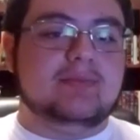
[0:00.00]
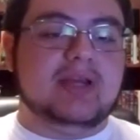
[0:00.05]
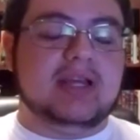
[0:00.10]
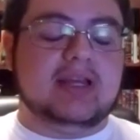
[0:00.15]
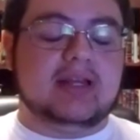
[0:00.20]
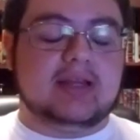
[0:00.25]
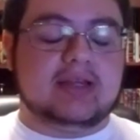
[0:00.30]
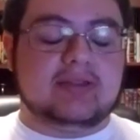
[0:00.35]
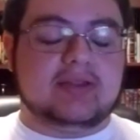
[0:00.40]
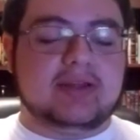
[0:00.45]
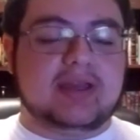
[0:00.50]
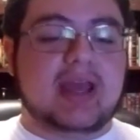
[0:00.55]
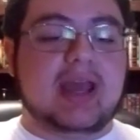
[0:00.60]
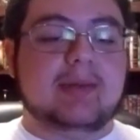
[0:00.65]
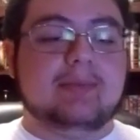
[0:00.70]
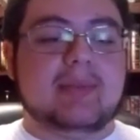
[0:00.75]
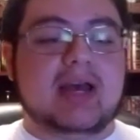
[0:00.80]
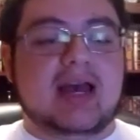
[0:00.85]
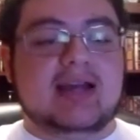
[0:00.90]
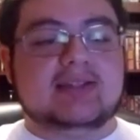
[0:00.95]
being the
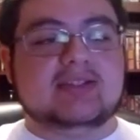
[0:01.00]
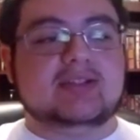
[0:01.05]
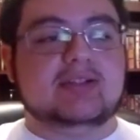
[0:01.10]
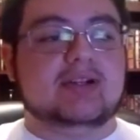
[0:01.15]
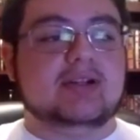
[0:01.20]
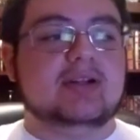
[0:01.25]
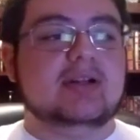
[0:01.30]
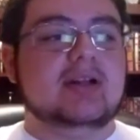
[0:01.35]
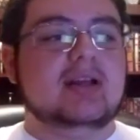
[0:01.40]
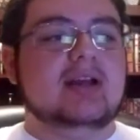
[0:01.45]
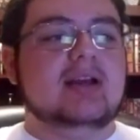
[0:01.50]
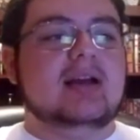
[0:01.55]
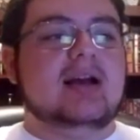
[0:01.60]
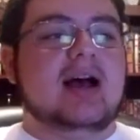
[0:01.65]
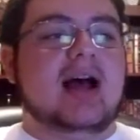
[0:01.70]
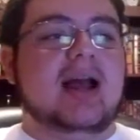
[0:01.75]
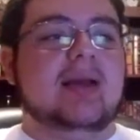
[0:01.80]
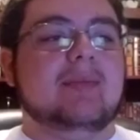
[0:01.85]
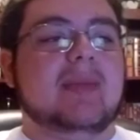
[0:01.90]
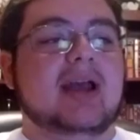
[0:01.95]
game master,
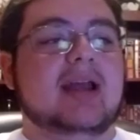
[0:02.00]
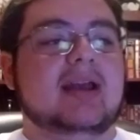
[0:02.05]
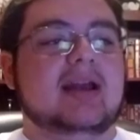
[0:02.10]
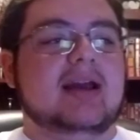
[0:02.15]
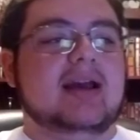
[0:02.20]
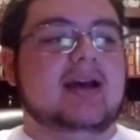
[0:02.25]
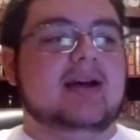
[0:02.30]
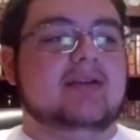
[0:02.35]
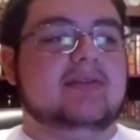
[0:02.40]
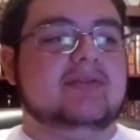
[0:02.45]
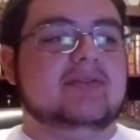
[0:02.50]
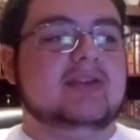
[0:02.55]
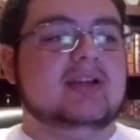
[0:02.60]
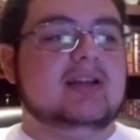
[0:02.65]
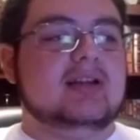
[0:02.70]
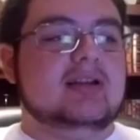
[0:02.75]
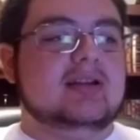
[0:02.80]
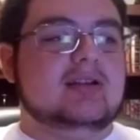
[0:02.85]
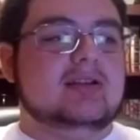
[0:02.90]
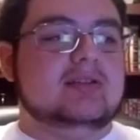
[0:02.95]
I might have,
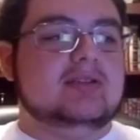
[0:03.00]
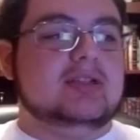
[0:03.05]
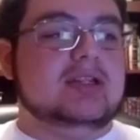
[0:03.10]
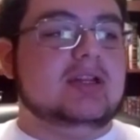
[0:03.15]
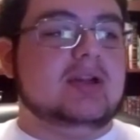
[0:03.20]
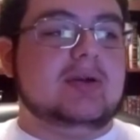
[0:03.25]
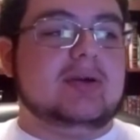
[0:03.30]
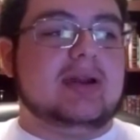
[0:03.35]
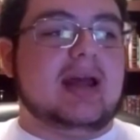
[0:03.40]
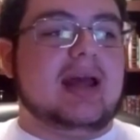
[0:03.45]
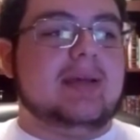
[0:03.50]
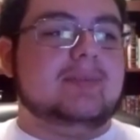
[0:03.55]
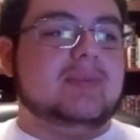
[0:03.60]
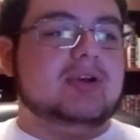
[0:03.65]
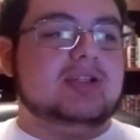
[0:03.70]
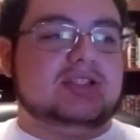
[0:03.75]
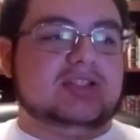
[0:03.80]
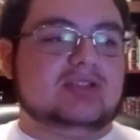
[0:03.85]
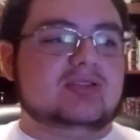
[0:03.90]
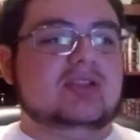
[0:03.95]
and I
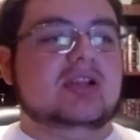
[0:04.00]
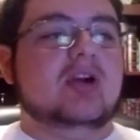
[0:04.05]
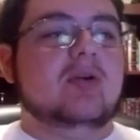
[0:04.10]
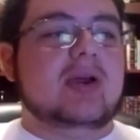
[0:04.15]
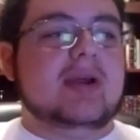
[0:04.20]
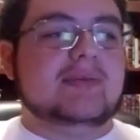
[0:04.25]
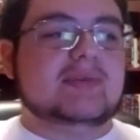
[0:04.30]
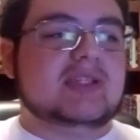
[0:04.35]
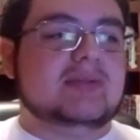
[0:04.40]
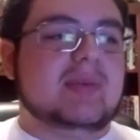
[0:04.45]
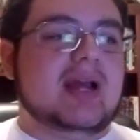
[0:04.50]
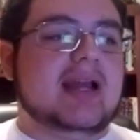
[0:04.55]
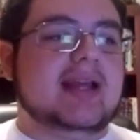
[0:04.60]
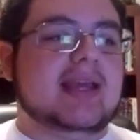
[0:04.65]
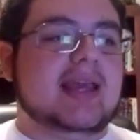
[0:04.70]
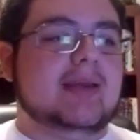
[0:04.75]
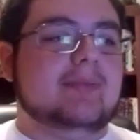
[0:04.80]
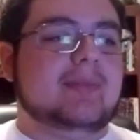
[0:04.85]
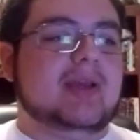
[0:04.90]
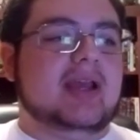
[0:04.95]
put snow apes in my
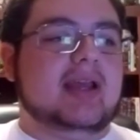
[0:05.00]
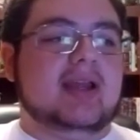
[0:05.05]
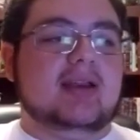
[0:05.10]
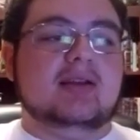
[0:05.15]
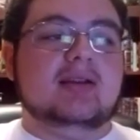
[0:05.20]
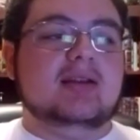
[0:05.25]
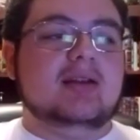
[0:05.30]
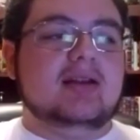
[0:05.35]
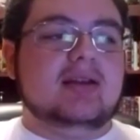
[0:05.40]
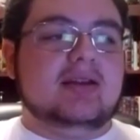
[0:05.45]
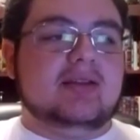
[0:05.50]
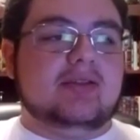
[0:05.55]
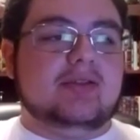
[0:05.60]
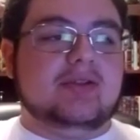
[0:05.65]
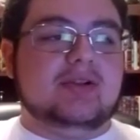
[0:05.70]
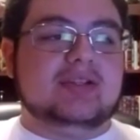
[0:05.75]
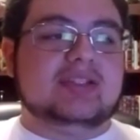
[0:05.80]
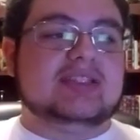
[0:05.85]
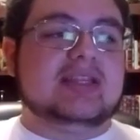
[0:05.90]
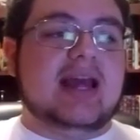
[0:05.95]
campaign.
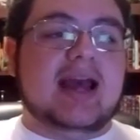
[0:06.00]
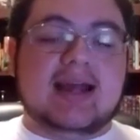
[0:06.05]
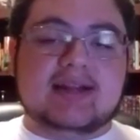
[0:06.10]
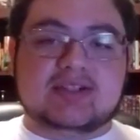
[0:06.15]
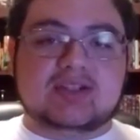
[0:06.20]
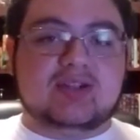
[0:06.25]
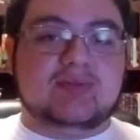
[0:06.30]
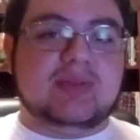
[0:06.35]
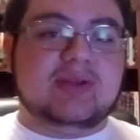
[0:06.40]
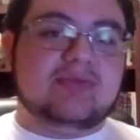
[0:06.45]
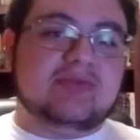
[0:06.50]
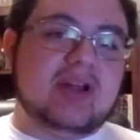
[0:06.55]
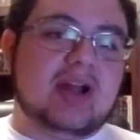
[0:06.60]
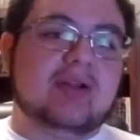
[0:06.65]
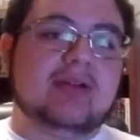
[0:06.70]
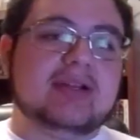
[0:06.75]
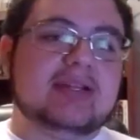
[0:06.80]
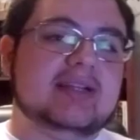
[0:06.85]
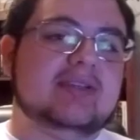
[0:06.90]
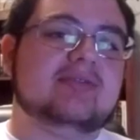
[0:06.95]
Their stats could be
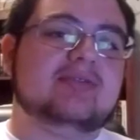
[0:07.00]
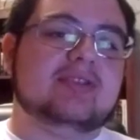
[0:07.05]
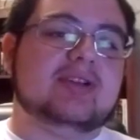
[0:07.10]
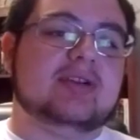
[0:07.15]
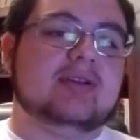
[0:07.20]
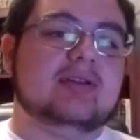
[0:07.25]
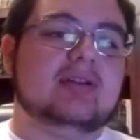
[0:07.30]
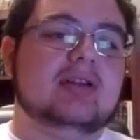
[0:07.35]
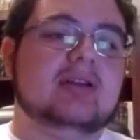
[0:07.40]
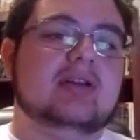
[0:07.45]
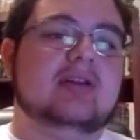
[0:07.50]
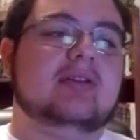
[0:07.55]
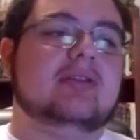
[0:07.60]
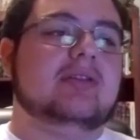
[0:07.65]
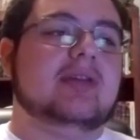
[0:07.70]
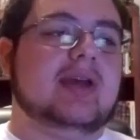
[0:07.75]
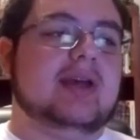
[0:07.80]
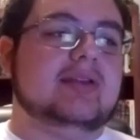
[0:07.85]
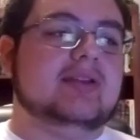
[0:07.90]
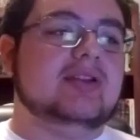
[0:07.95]
very different
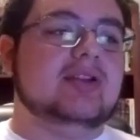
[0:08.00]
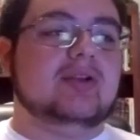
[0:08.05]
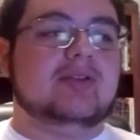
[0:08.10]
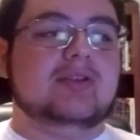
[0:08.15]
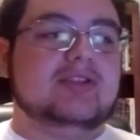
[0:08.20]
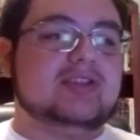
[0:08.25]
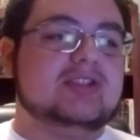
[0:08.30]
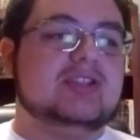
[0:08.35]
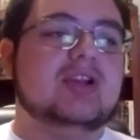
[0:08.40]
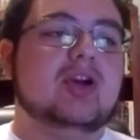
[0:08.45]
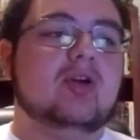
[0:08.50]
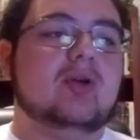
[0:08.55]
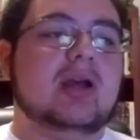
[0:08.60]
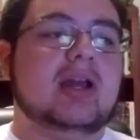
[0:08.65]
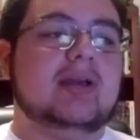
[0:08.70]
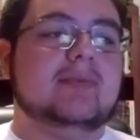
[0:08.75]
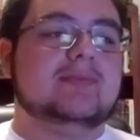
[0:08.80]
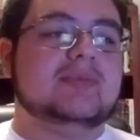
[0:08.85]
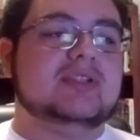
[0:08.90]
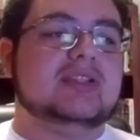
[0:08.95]
than, the snow
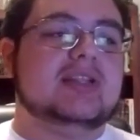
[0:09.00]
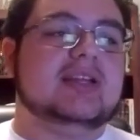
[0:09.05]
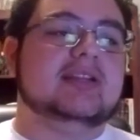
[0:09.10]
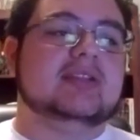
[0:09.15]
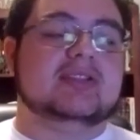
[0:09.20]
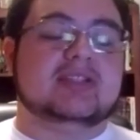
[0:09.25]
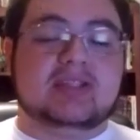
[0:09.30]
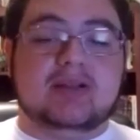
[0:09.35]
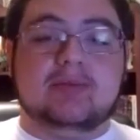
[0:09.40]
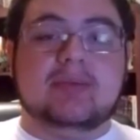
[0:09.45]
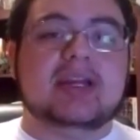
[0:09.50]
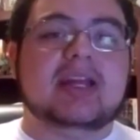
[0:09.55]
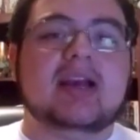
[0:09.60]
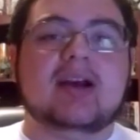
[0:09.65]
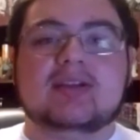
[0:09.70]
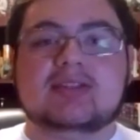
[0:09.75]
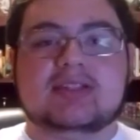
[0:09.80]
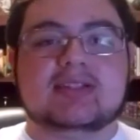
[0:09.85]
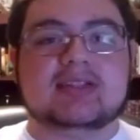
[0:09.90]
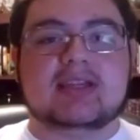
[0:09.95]
apes in somebody
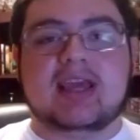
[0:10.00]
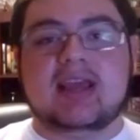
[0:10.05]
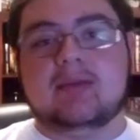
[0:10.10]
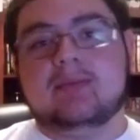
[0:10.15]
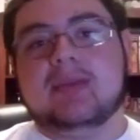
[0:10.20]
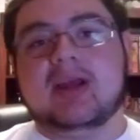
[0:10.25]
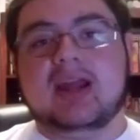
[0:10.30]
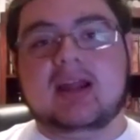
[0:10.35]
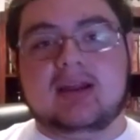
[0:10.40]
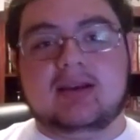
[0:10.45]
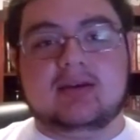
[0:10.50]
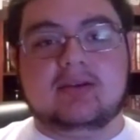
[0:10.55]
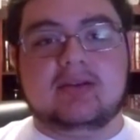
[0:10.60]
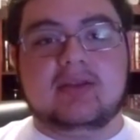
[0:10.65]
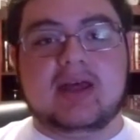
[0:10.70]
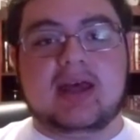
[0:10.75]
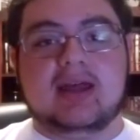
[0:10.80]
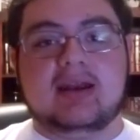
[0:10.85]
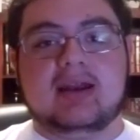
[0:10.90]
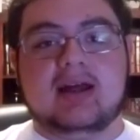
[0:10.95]
else's campaign
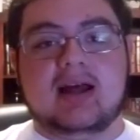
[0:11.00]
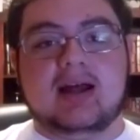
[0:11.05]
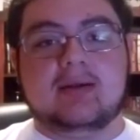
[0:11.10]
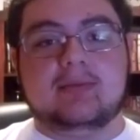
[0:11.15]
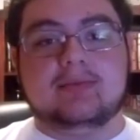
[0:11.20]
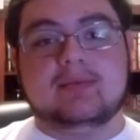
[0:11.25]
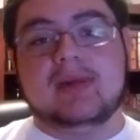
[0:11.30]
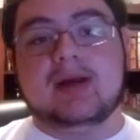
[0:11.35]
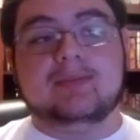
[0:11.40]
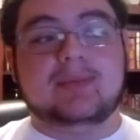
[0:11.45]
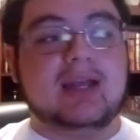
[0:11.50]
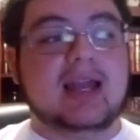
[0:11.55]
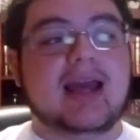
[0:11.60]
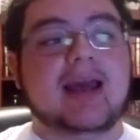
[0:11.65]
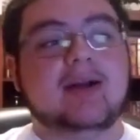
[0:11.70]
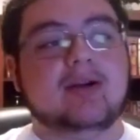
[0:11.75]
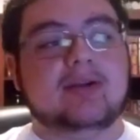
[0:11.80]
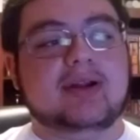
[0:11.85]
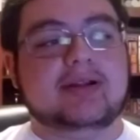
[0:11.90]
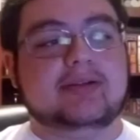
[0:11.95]
that I'm a
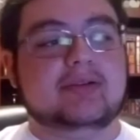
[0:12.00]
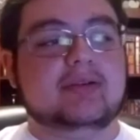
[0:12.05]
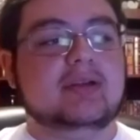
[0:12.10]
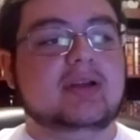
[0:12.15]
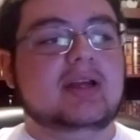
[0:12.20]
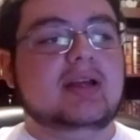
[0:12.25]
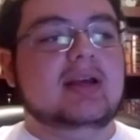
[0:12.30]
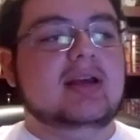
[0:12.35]
player in.